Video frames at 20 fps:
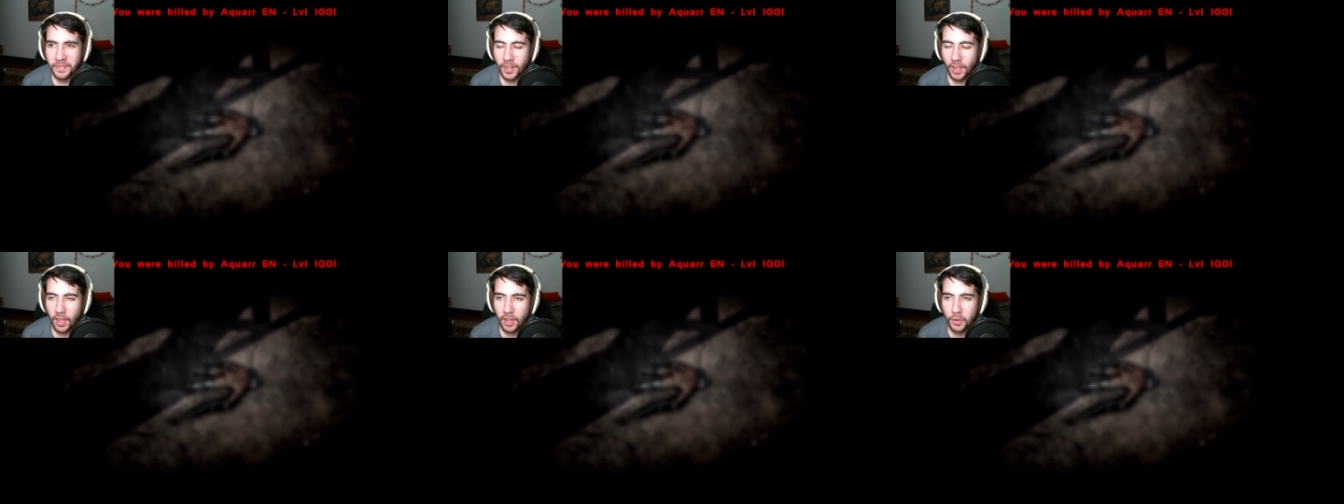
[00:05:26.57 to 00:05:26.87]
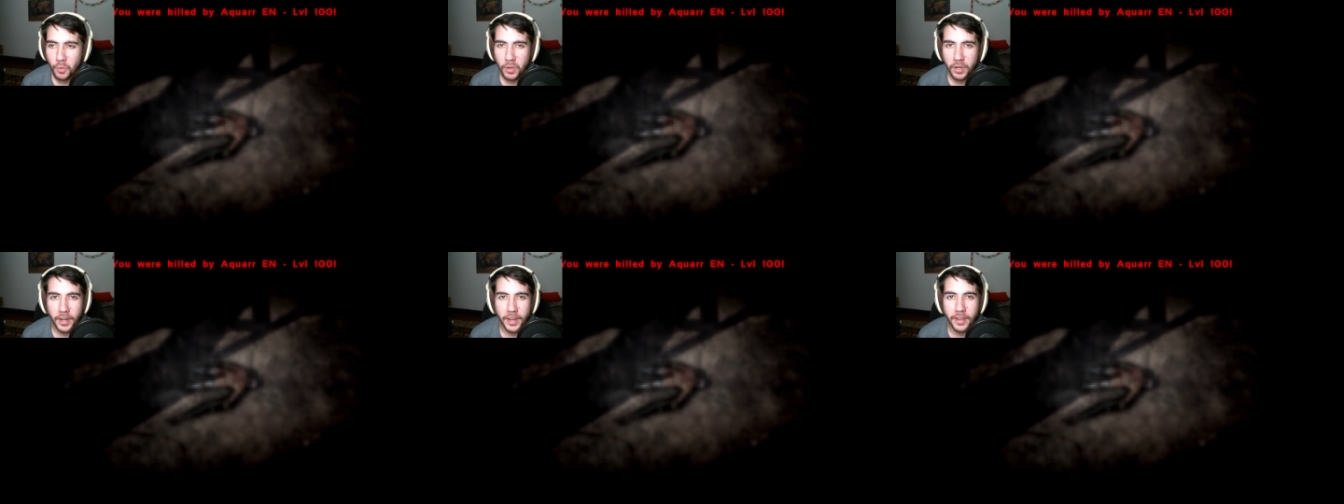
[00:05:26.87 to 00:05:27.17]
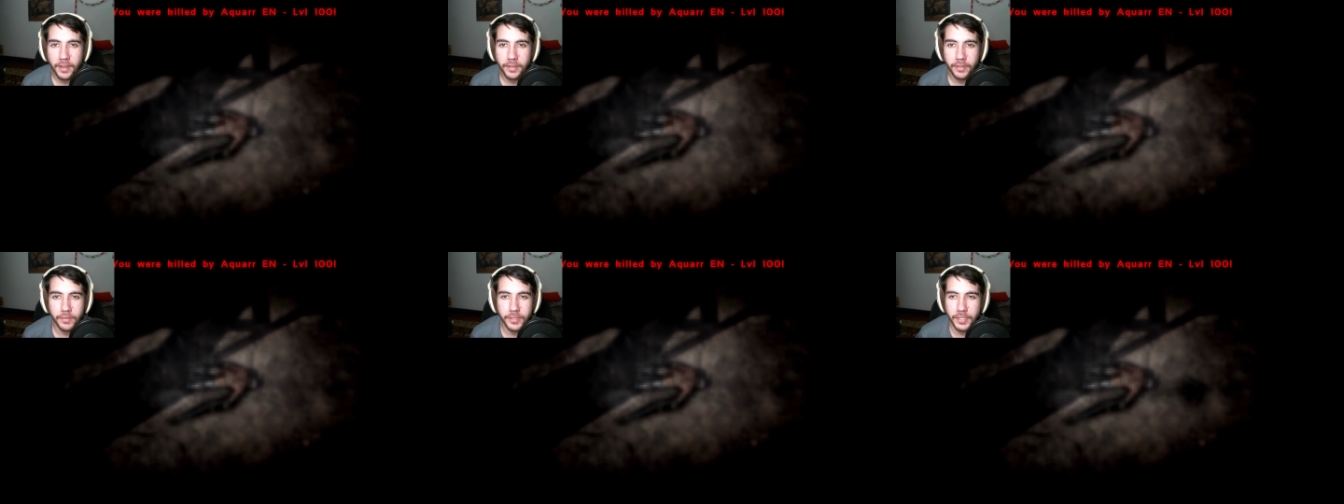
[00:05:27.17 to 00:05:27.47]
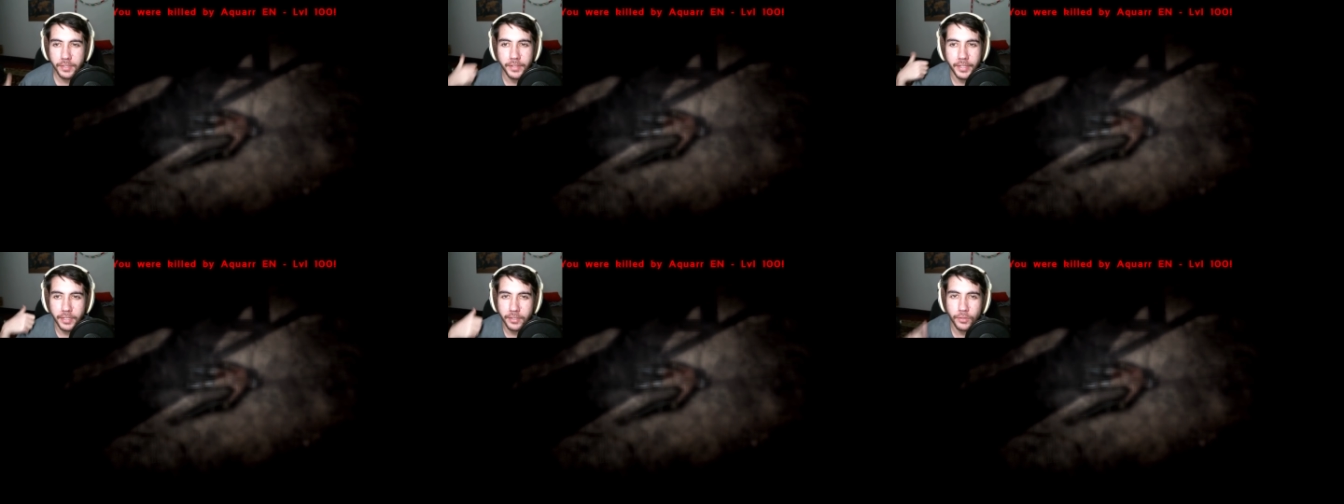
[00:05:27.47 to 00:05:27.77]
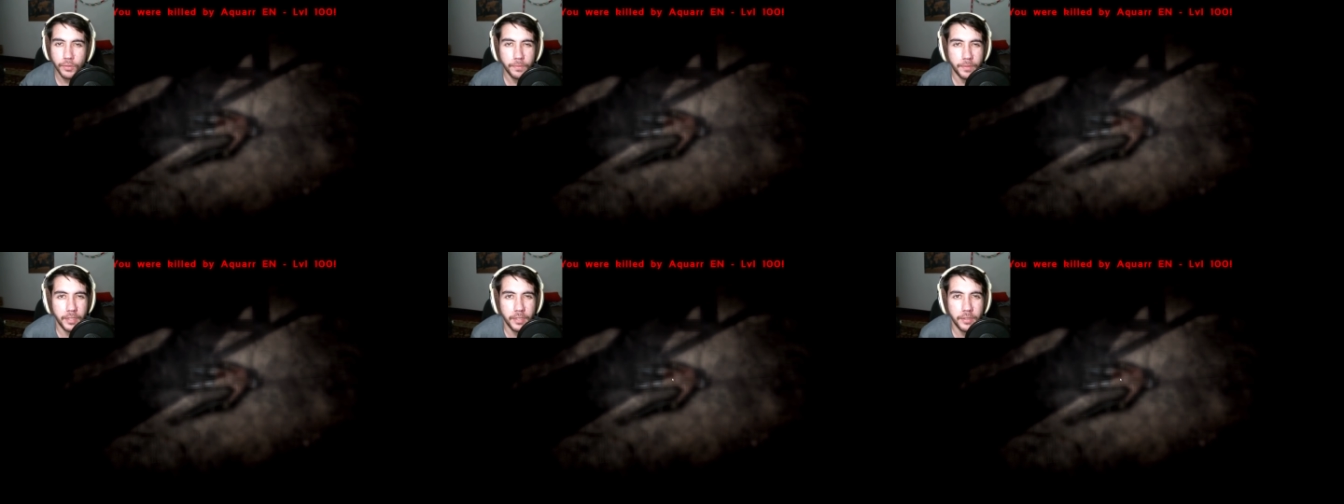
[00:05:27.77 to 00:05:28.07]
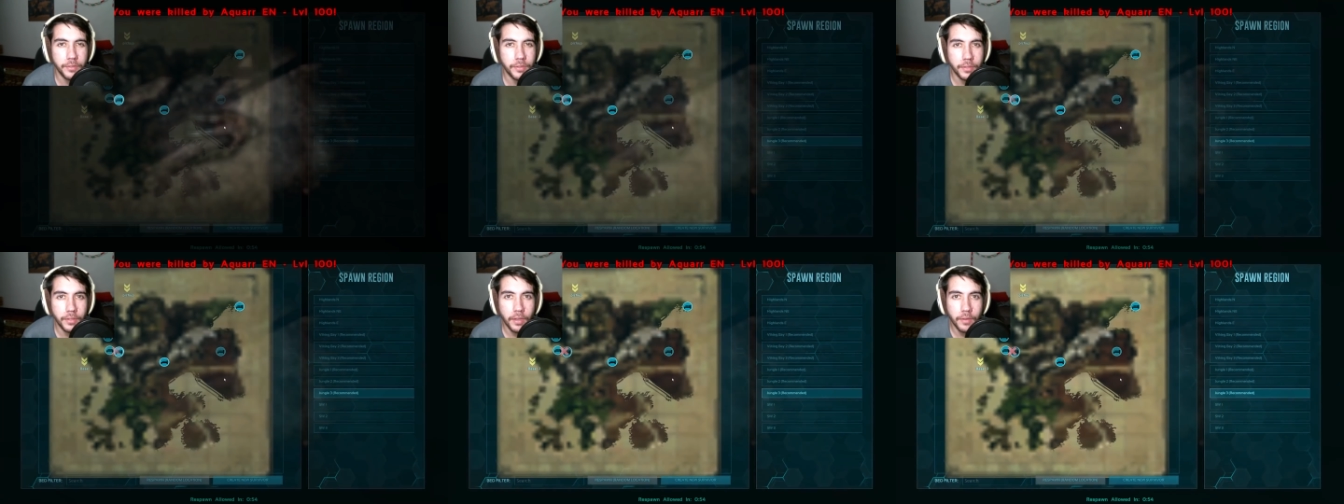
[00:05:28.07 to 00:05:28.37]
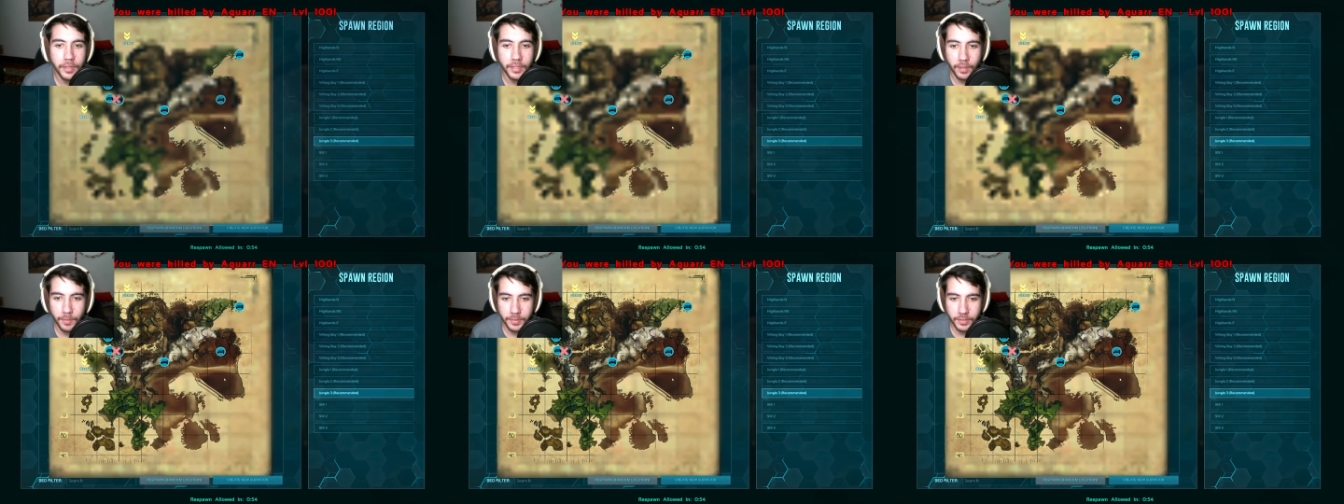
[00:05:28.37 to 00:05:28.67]
Aquar N. He was in like two videos ago.
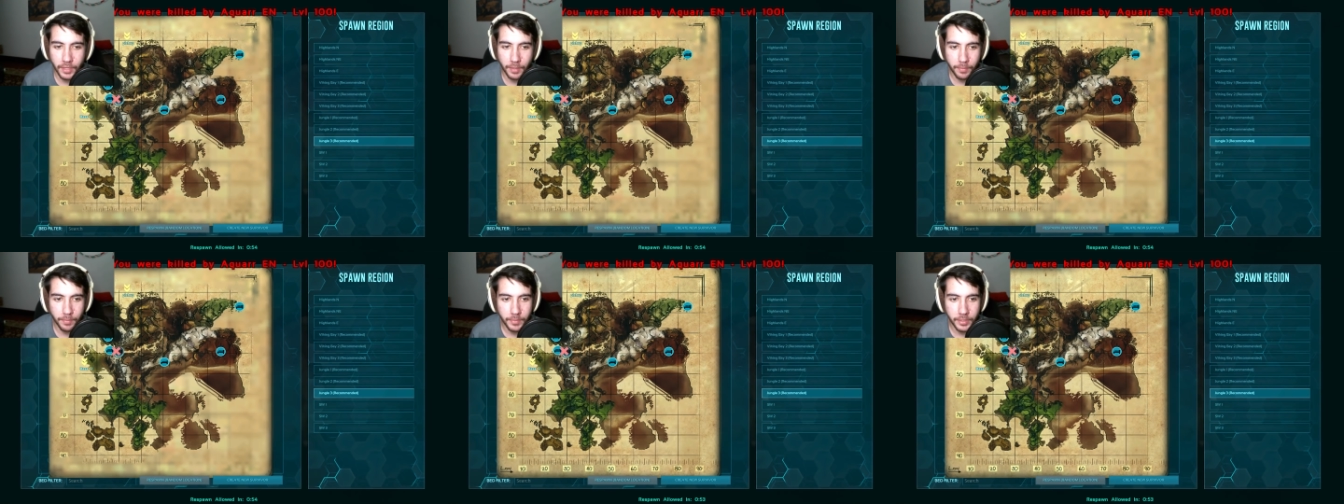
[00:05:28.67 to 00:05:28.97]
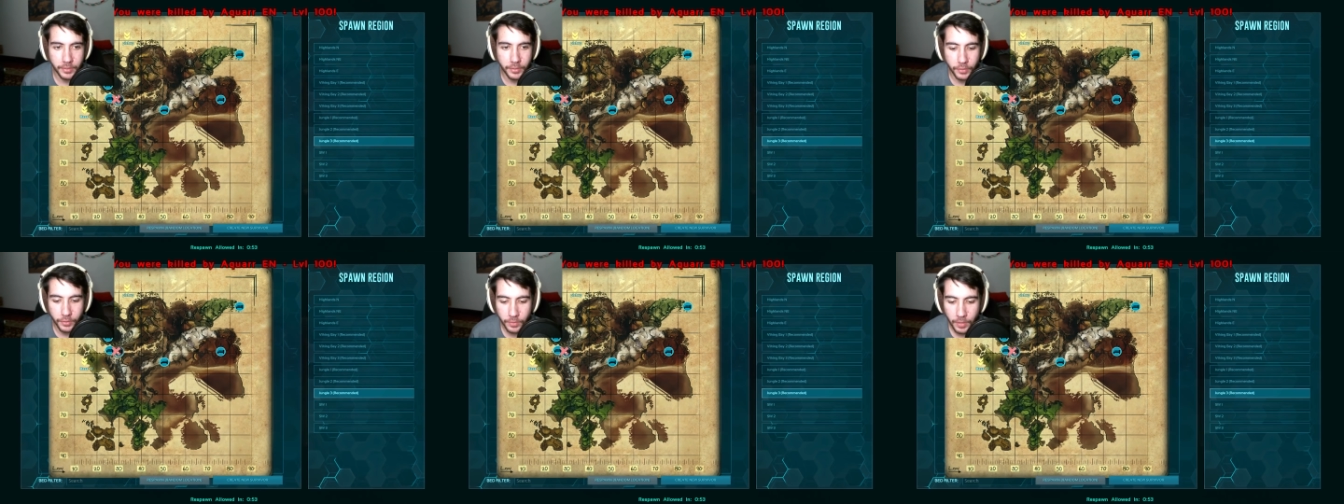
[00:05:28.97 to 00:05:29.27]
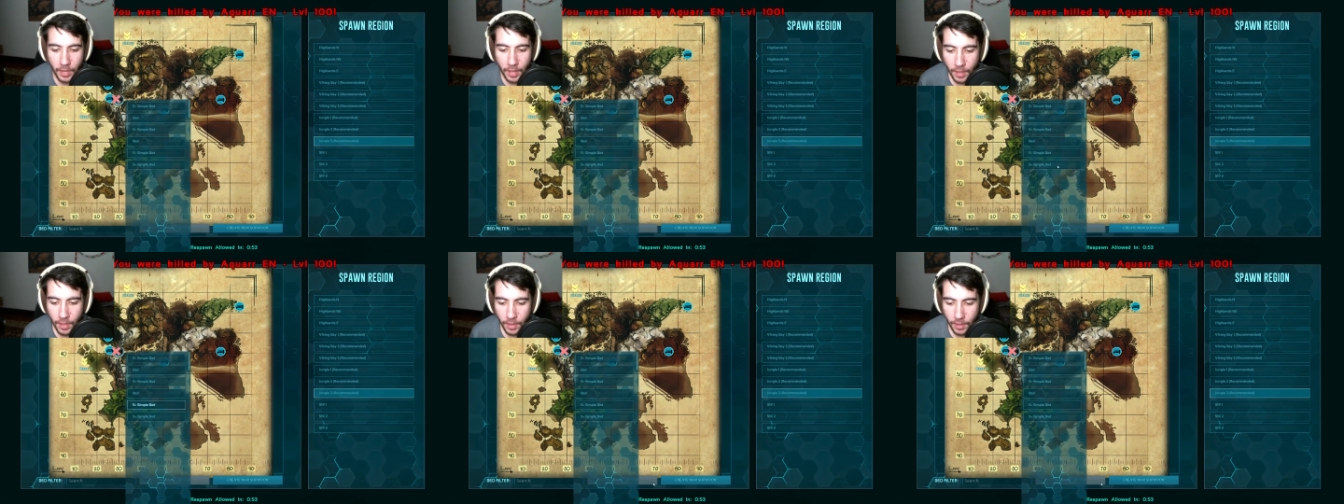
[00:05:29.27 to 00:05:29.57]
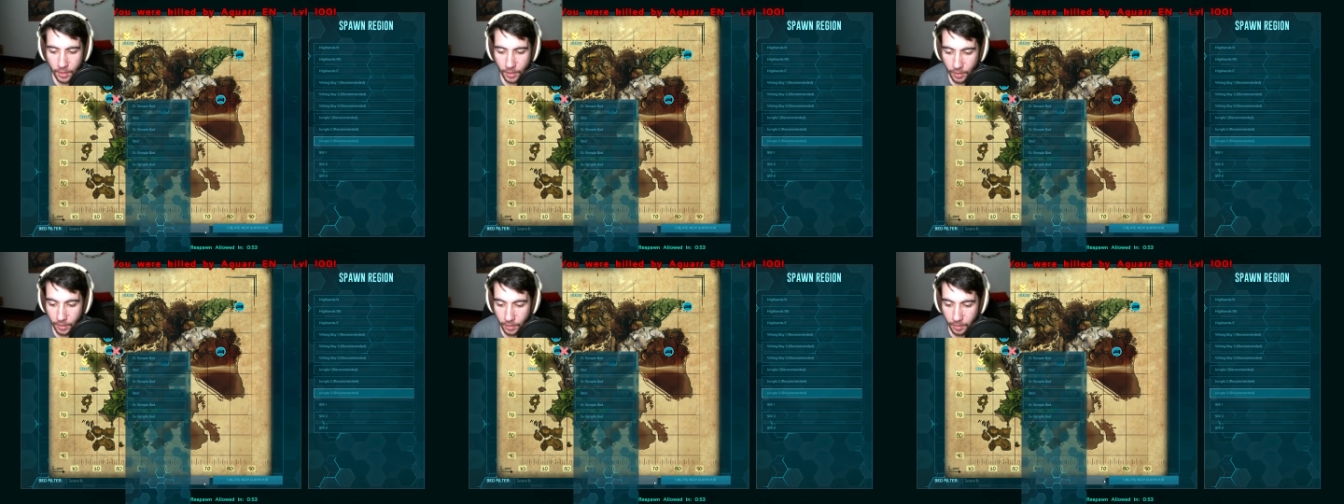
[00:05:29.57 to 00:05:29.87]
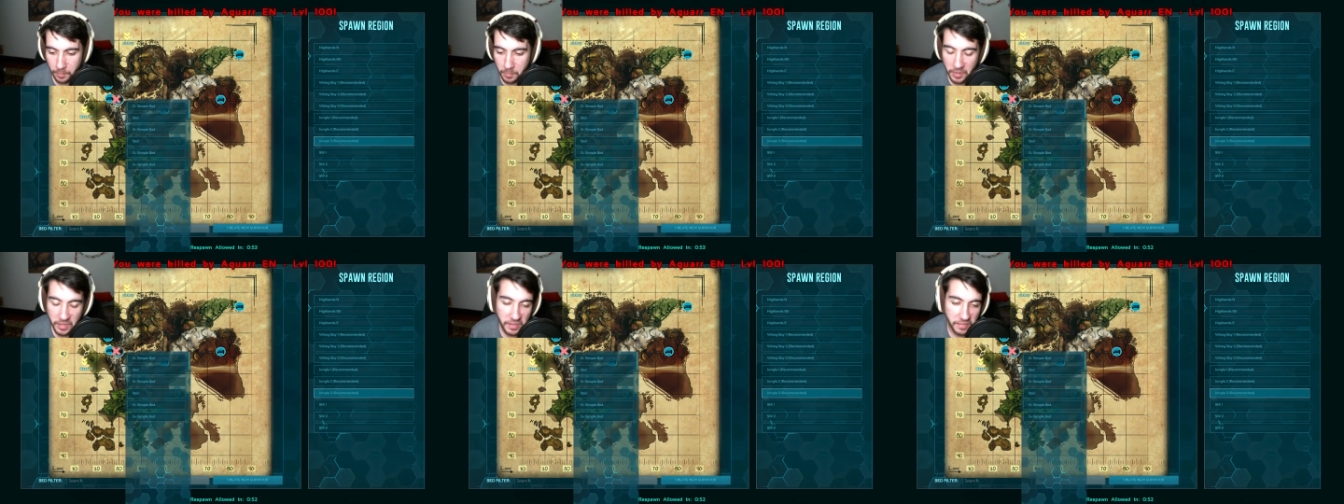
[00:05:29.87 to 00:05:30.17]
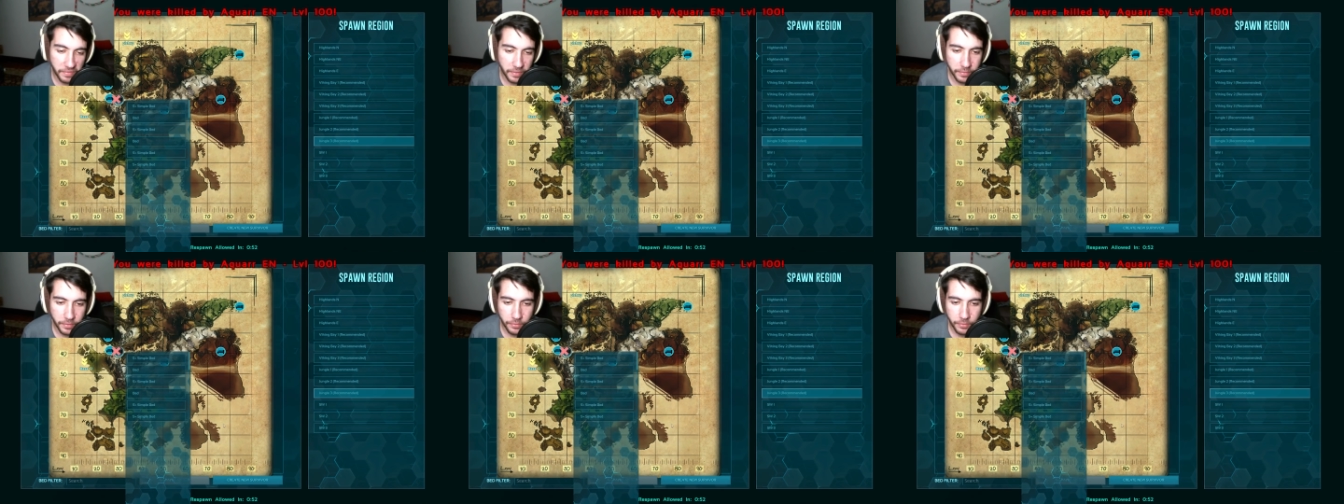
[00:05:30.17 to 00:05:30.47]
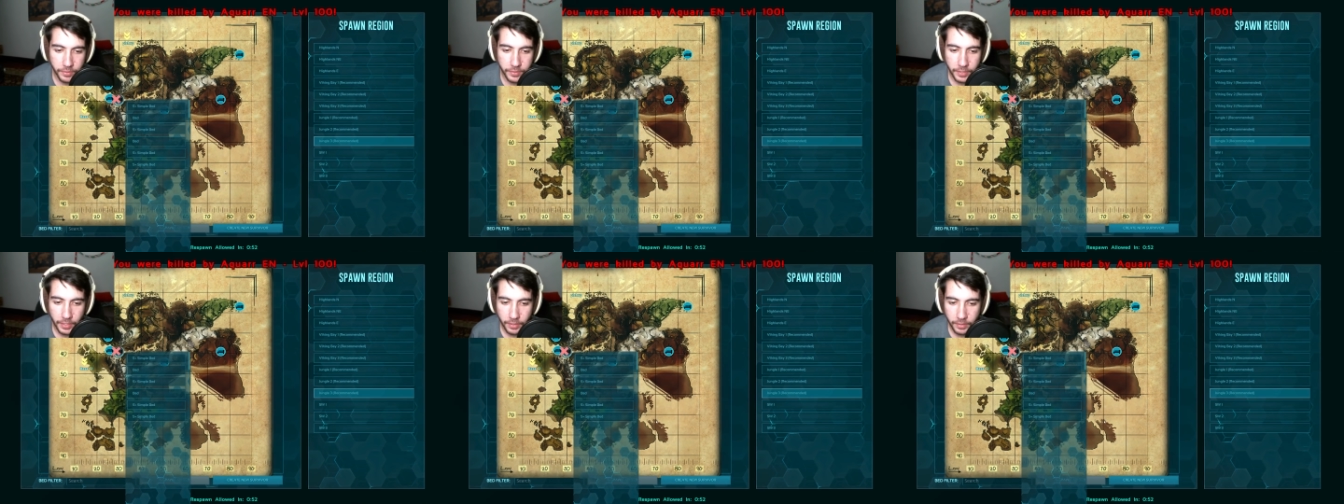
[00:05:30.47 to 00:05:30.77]
He kept sniping me too. Um, but
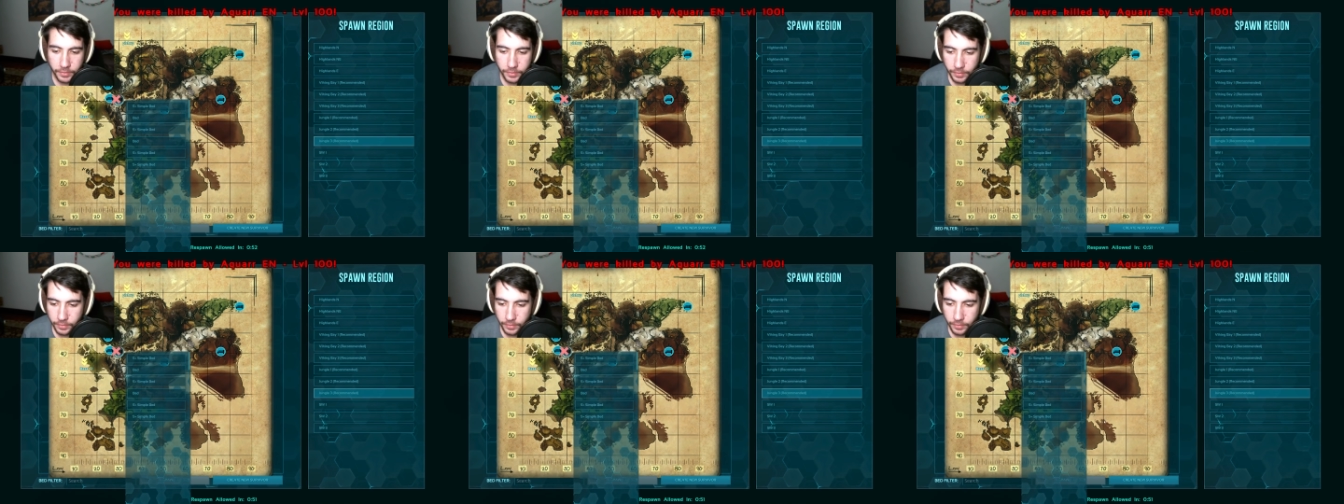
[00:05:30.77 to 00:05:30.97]
53 seconds.